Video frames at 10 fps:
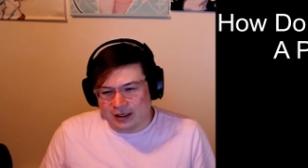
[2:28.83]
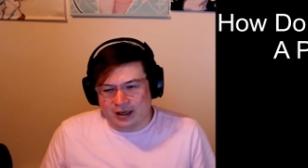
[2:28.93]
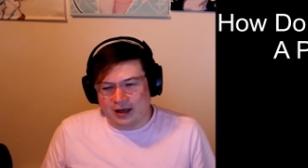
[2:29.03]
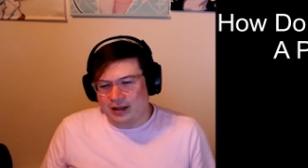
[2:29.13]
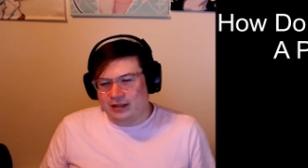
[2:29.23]

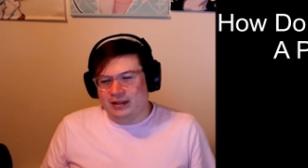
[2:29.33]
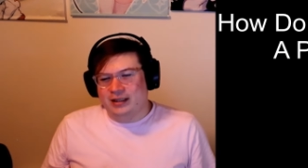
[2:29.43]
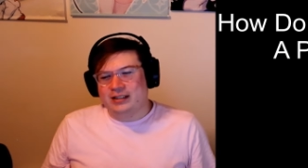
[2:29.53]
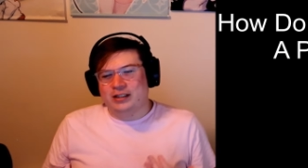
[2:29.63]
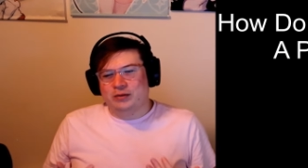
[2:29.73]
Uh, in
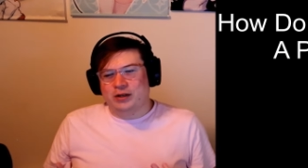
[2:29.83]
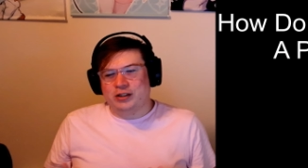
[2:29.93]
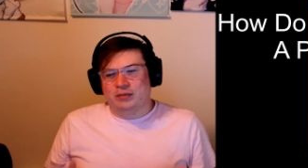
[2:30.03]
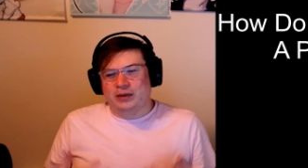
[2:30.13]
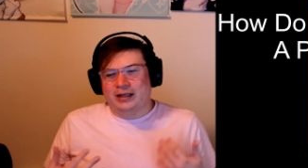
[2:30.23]
this
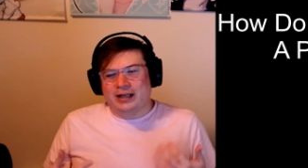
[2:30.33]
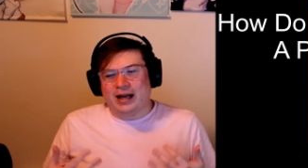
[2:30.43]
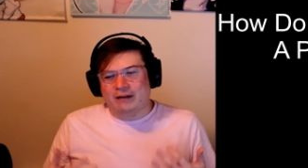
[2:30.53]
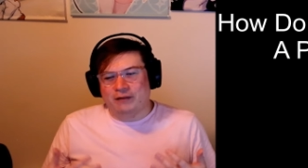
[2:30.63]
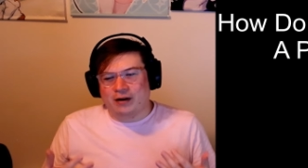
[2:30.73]
situation, we need to
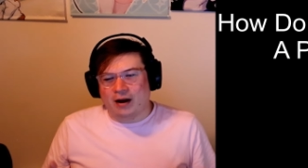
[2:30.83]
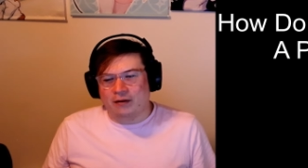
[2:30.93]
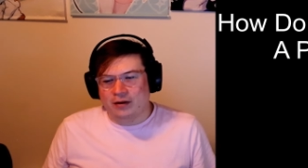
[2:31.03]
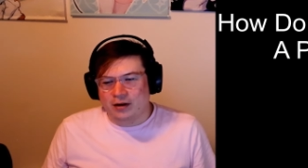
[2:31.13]
kind of figure out